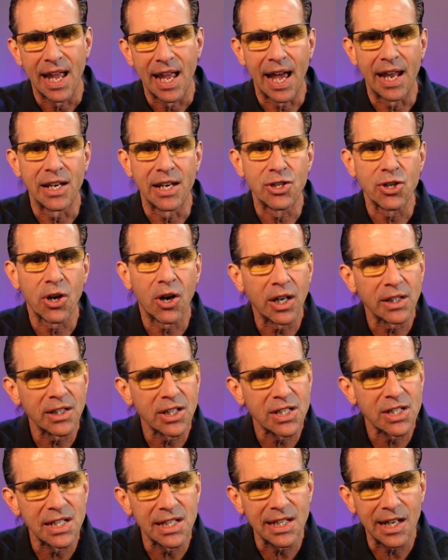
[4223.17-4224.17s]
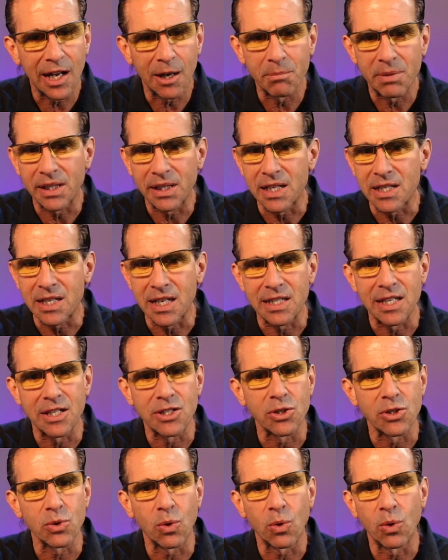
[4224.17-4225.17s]
And it's hard to see how big this is.
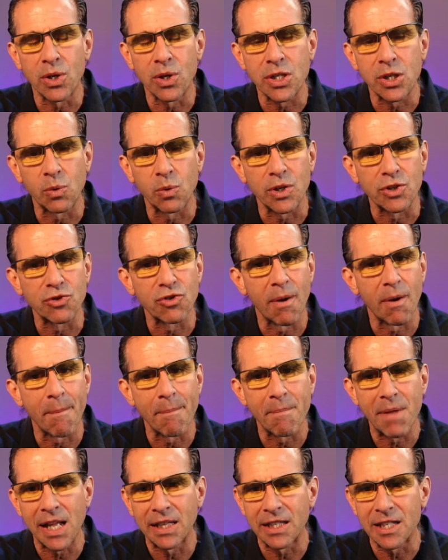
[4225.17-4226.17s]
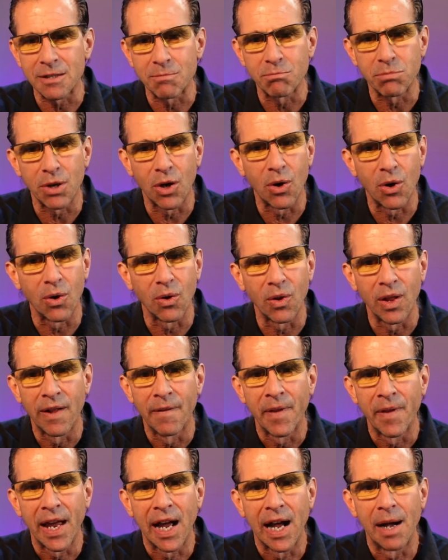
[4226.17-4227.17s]
This is also a tremendous bowl.
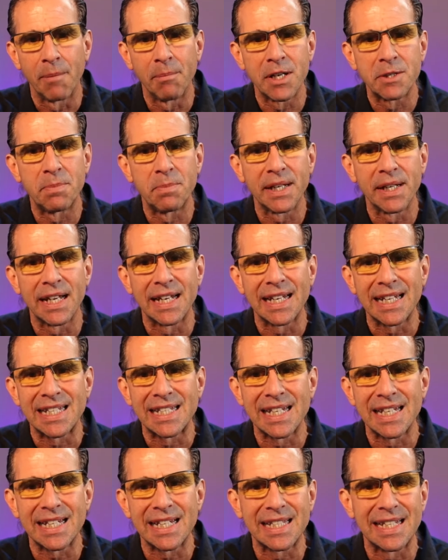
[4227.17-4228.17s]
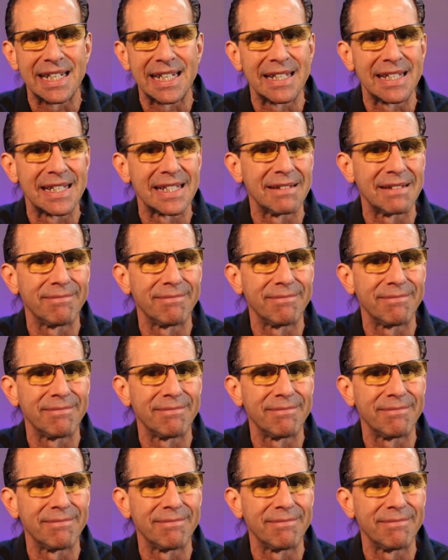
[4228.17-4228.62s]
I must be getting 60,